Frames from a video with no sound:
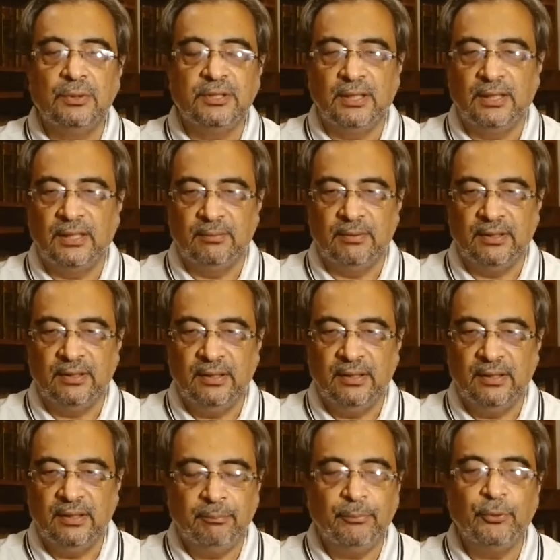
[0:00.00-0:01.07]
salama.
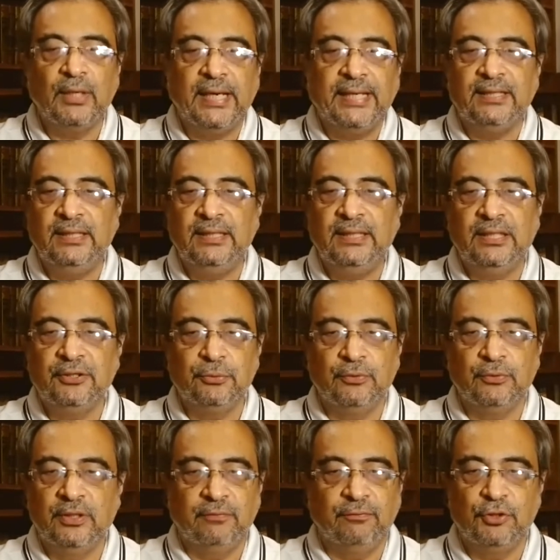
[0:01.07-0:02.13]
They're politely, they,
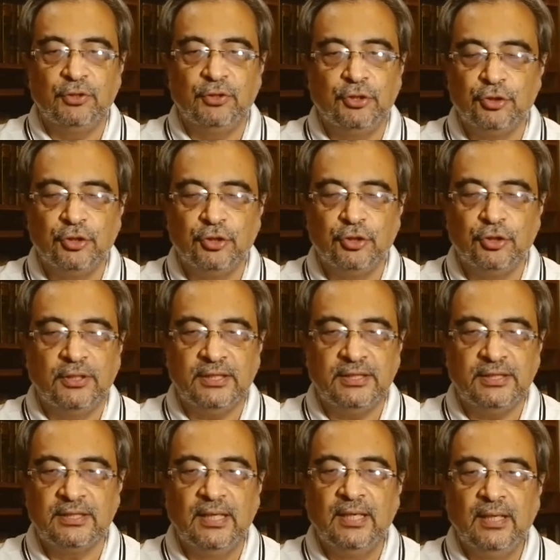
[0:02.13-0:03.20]
they should
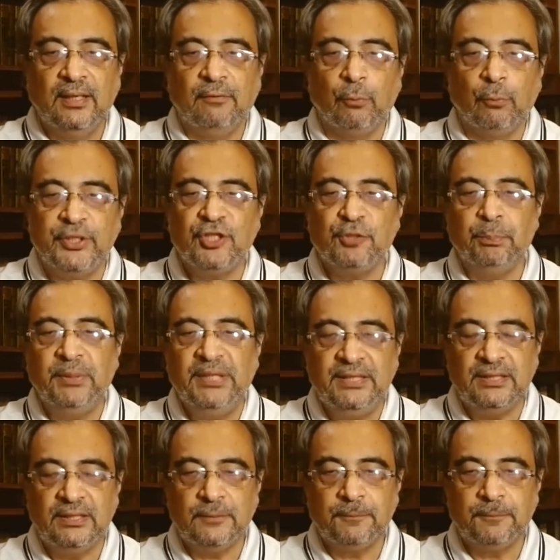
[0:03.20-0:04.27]
just wish
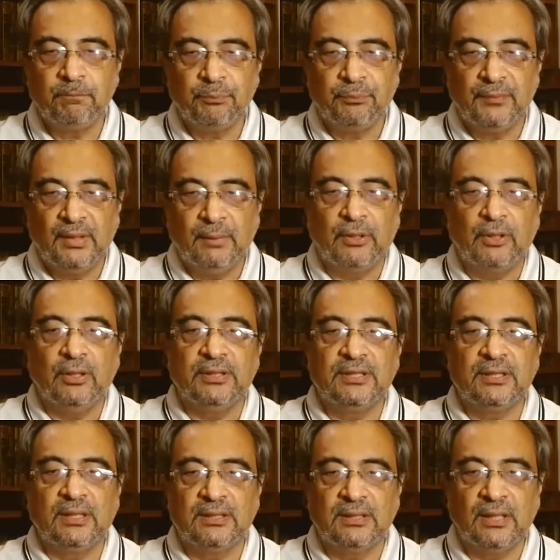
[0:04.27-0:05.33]
peace
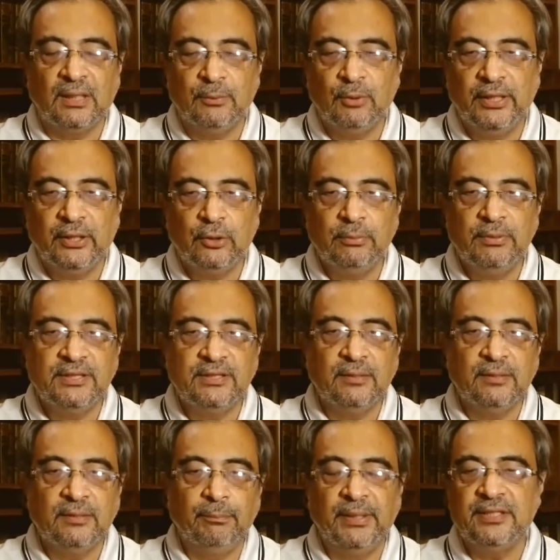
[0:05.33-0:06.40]
because "Salamu alaikum is
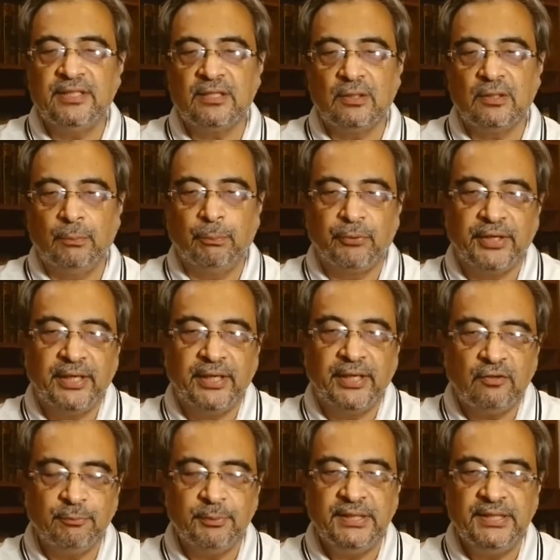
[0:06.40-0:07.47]
the biggest prayer
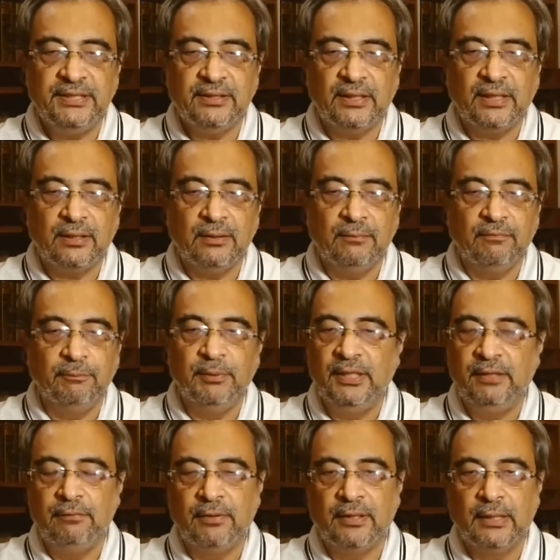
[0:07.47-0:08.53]
of peace that a
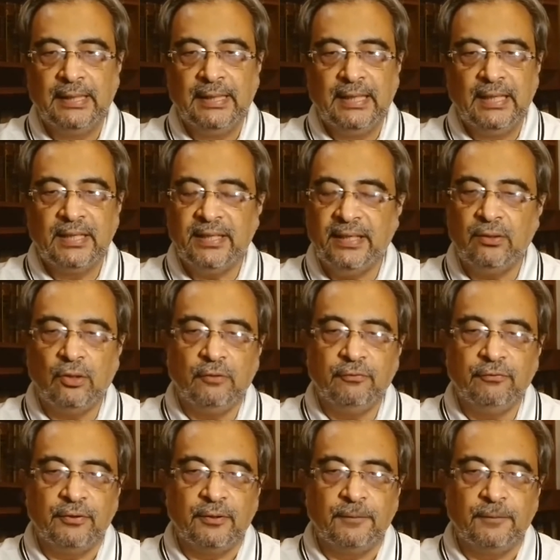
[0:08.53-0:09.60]
believer can
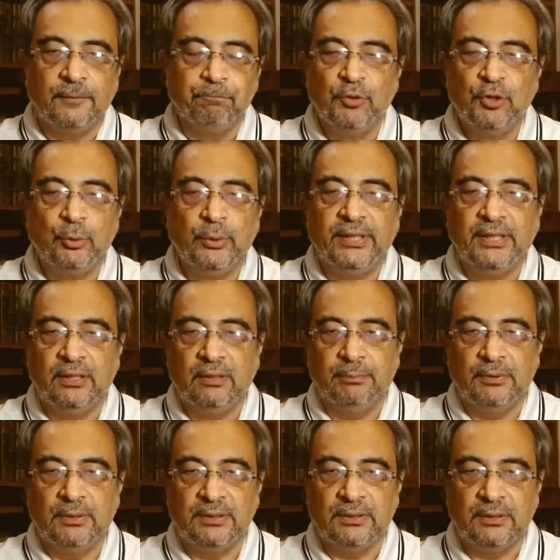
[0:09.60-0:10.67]
offer to any other
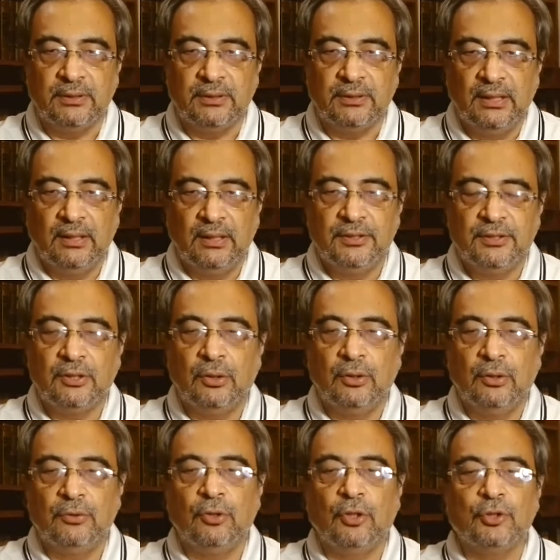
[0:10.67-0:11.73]
person. So
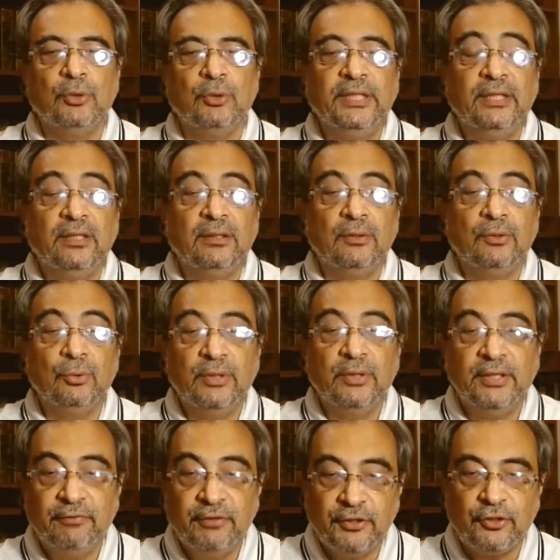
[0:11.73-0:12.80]
not only do
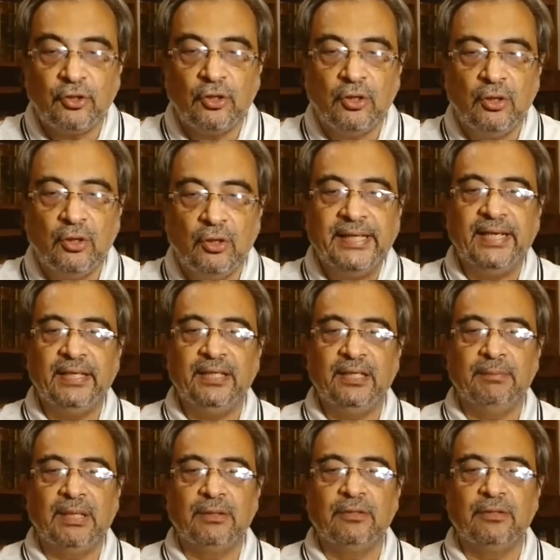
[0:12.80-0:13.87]
they withdraw in any
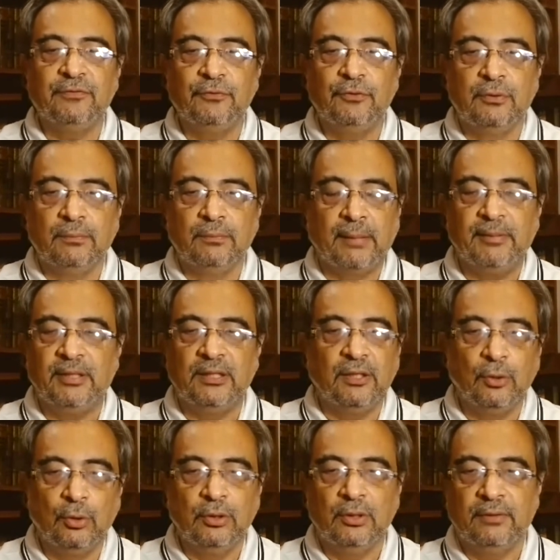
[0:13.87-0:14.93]
amount of I mean, they
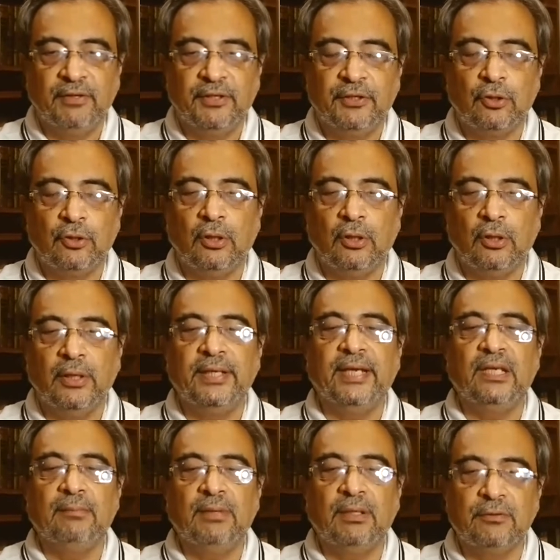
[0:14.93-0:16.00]
don't withdraw in
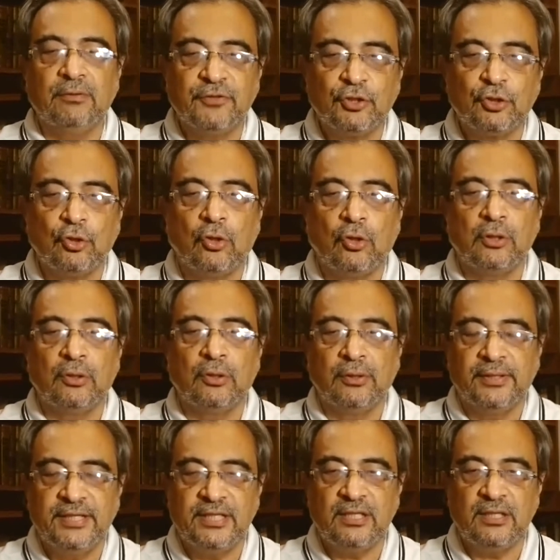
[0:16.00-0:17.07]
any amount of scorn or
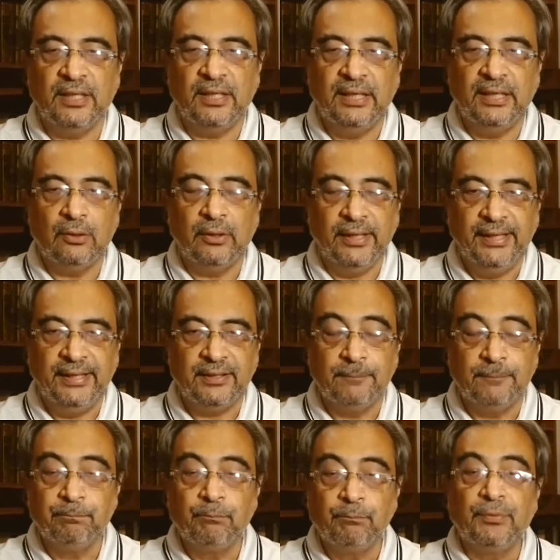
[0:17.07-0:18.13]
disdain or hate.
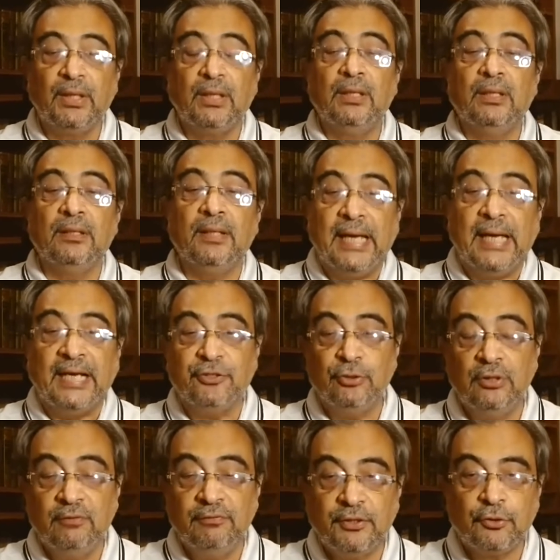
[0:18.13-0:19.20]
They
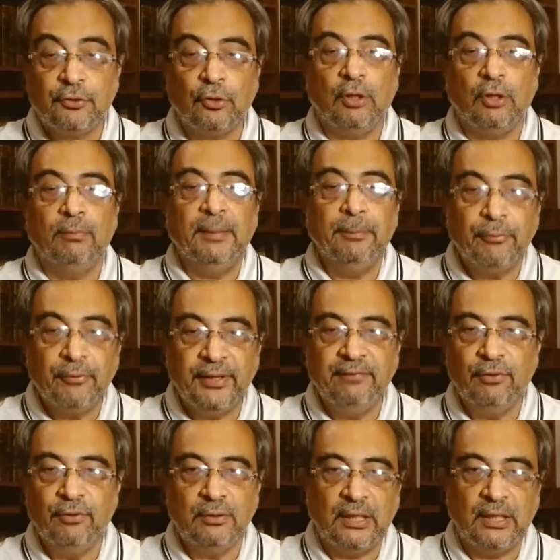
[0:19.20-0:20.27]
actually withdraw by praying
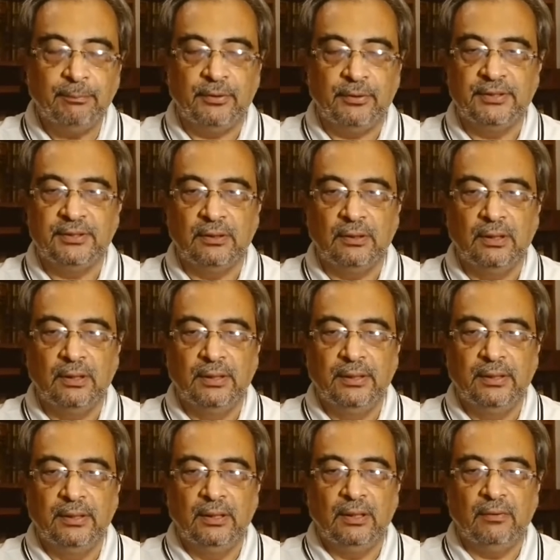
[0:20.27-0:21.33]
for that person.
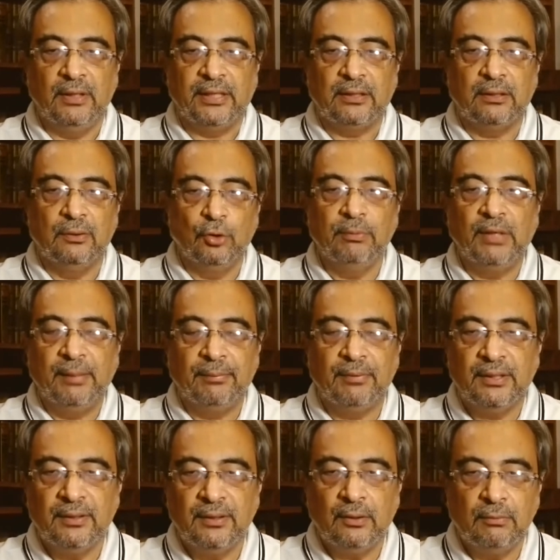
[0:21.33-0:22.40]
Like, look, my
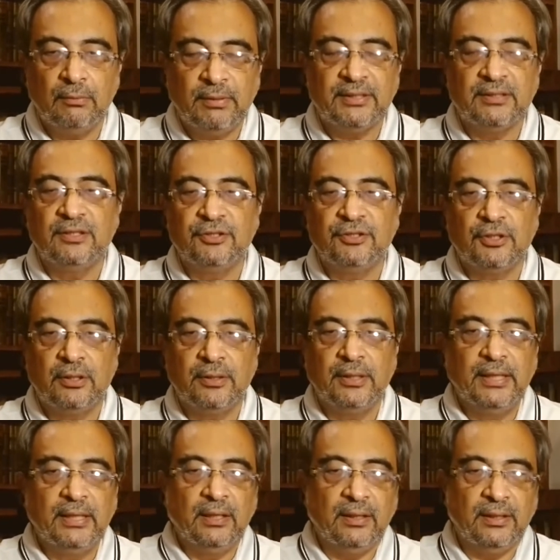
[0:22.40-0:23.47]
brother or my sister,
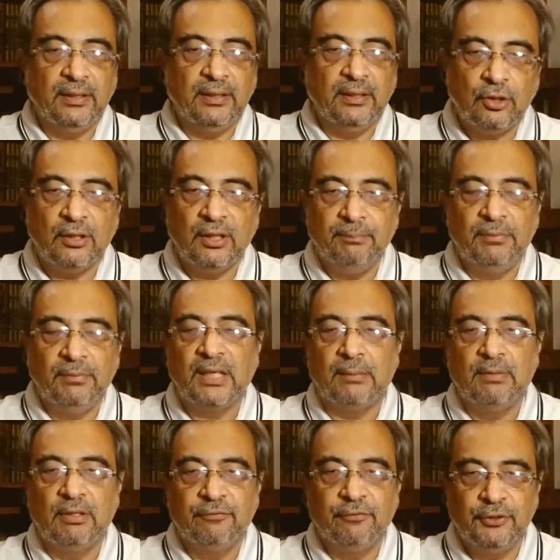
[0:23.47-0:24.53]
it's not
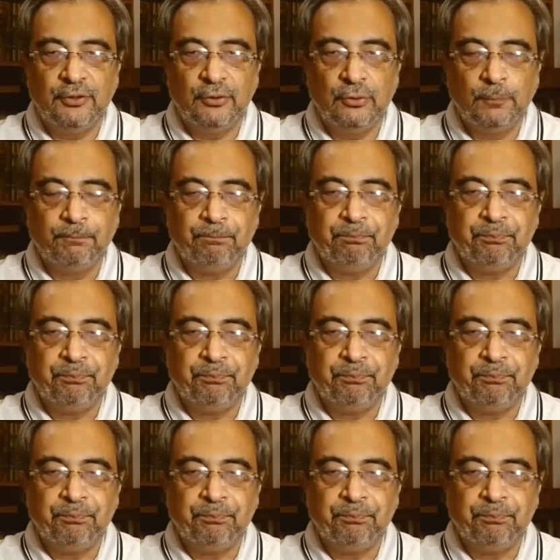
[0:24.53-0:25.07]
becoming for you